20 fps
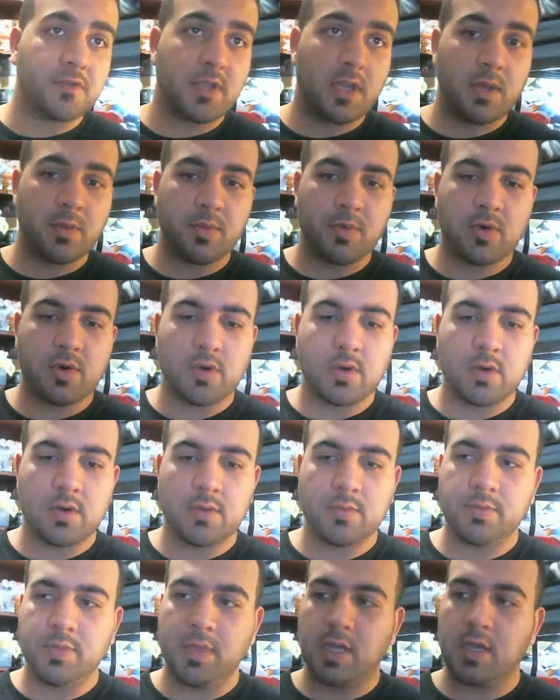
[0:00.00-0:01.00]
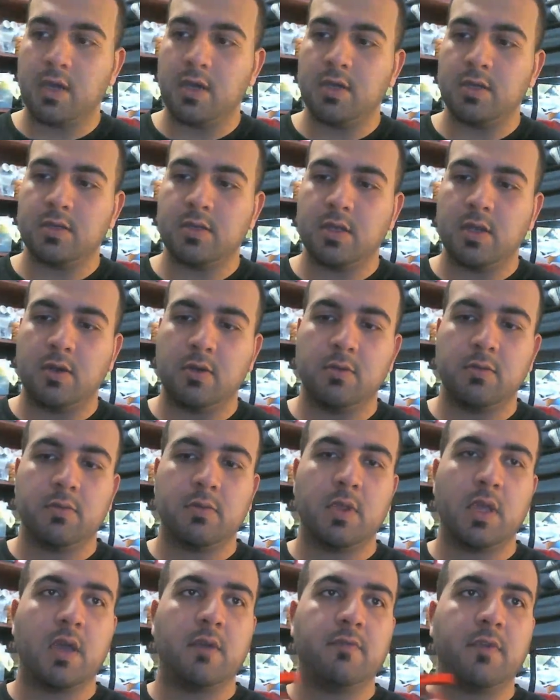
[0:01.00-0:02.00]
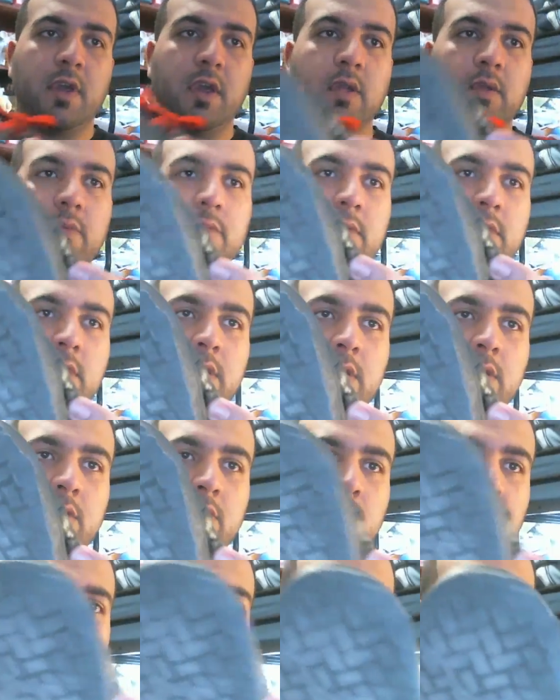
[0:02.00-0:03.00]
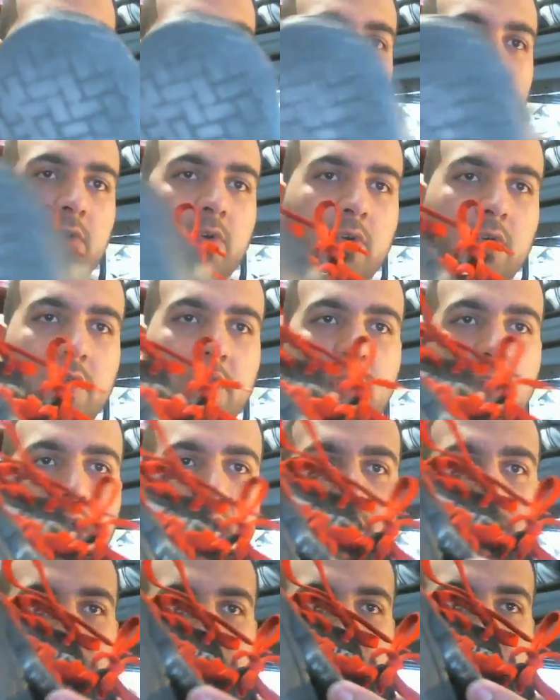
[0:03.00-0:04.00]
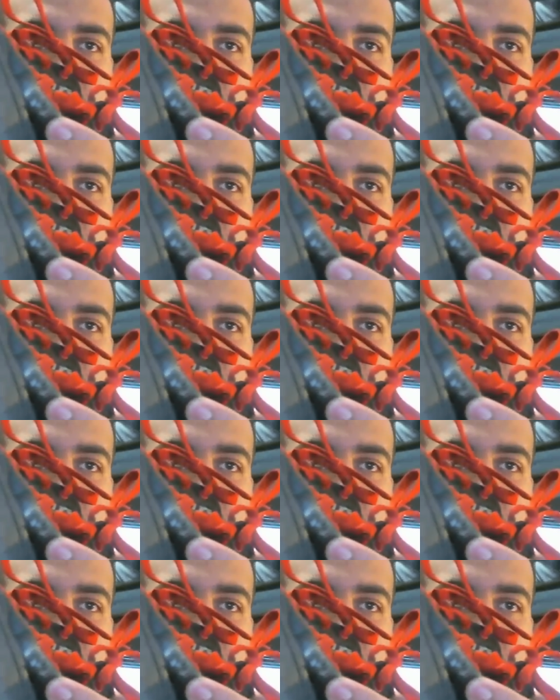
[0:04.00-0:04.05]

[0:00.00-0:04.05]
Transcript: anymore because they have like rips or tears in